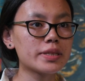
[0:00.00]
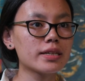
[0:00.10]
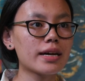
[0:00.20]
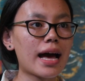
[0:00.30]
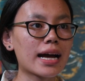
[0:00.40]
with
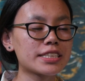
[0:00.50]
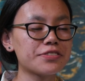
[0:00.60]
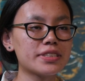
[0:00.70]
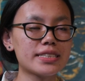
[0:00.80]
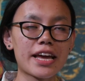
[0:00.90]
the
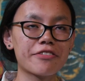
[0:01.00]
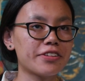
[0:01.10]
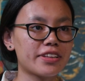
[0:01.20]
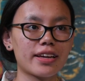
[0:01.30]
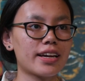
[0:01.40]
activists,
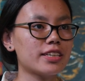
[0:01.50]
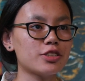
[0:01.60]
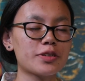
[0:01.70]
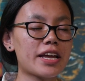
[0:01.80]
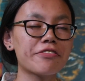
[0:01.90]
everything. I
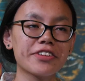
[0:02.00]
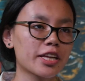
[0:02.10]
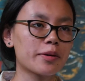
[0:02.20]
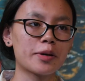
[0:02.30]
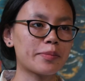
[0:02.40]
enjoyed
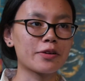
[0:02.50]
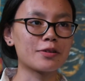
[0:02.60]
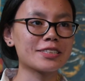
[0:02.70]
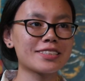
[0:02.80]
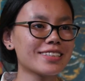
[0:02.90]
everything about my
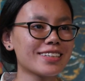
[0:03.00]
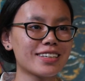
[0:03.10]
course.